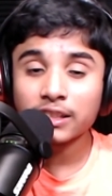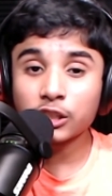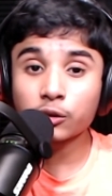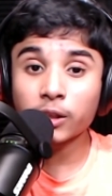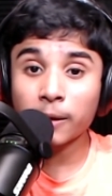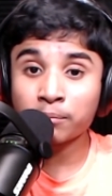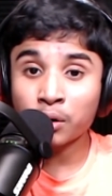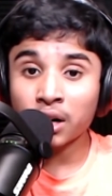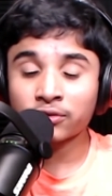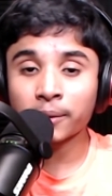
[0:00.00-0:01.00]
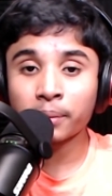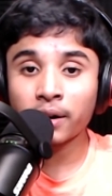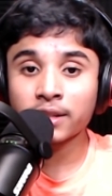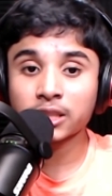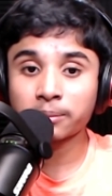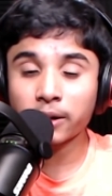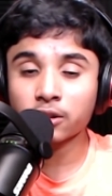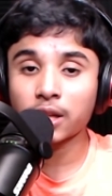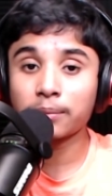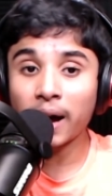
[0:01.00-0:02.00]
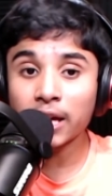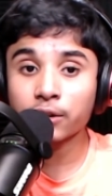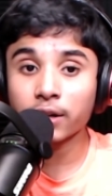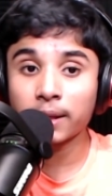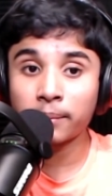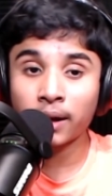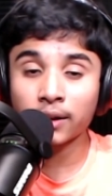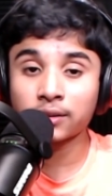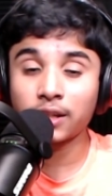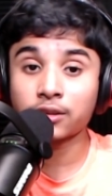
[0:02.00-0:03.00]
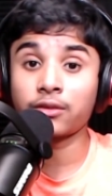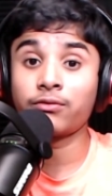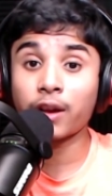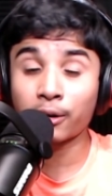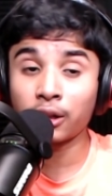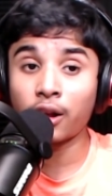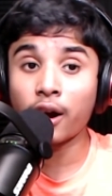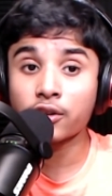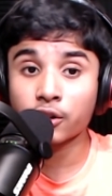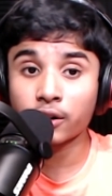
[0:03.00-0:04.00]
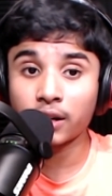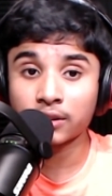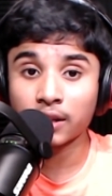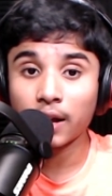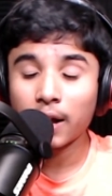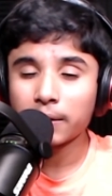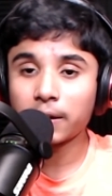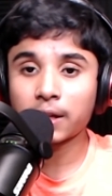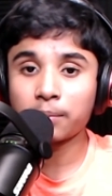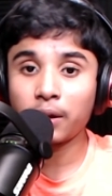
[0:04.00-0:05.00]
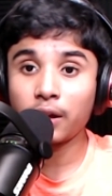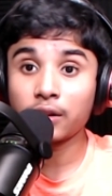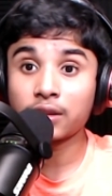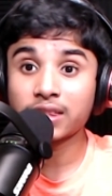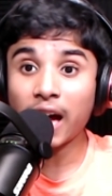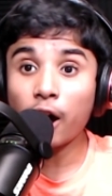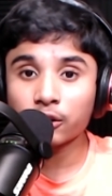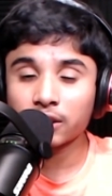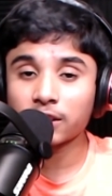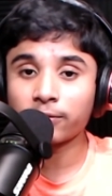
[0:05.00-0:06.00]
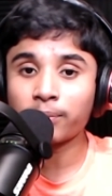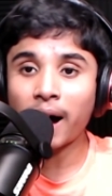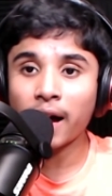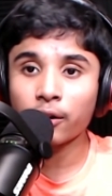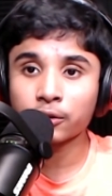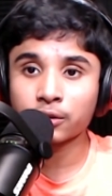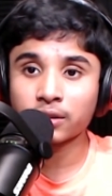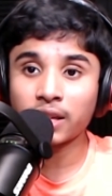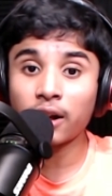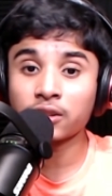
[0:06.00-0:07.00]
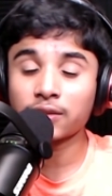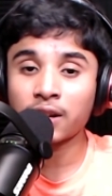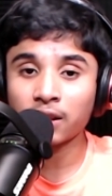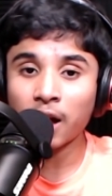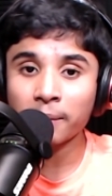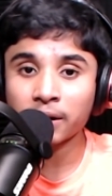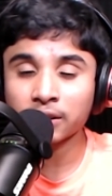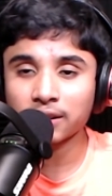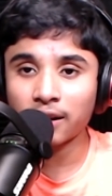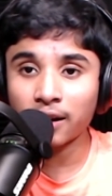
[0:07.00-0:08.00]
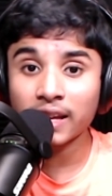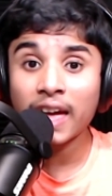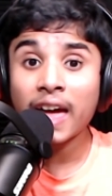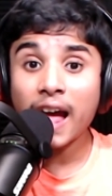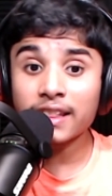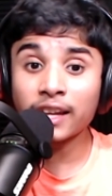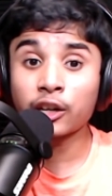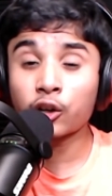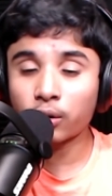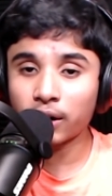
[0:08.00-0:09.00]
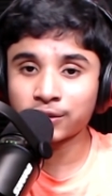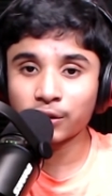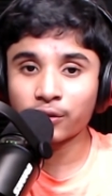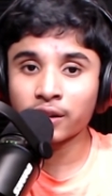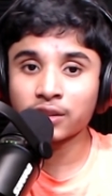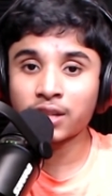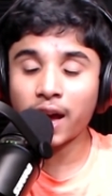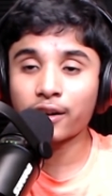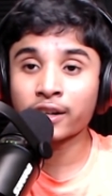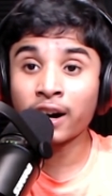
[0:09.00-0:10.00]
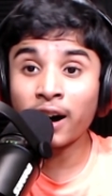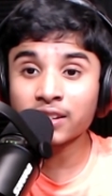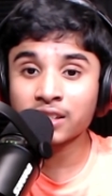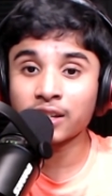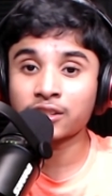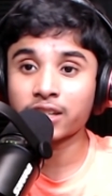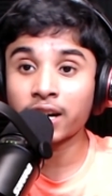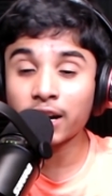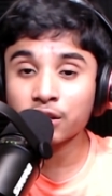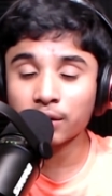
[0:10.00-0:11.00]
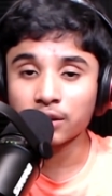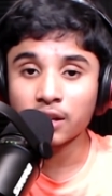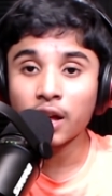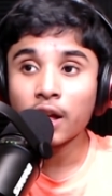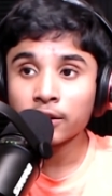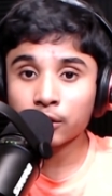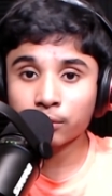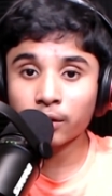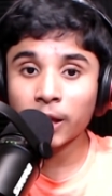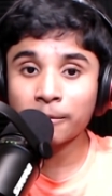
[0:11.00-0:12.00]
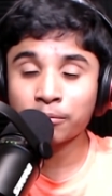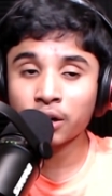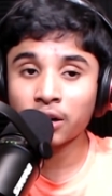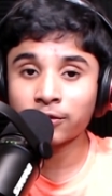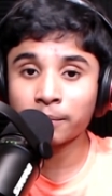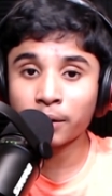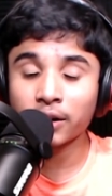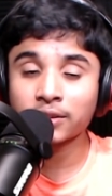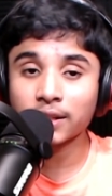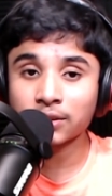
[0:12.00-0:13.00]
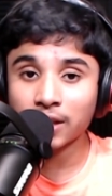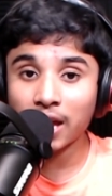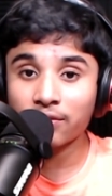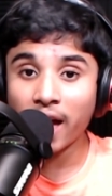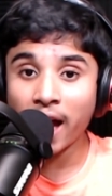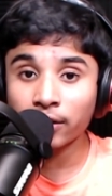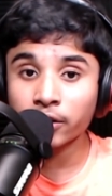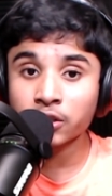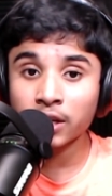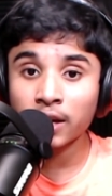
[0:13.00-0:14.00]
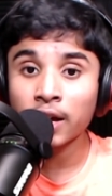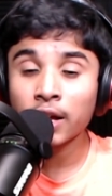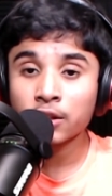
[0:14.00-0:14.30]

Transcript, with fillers: This is really important for birds, especially migrating, because these are very long journeys. They can be thousands of miles or thousands of kilometers long, and they could cross over entire continents or countries. So it's really important for birds to save energy.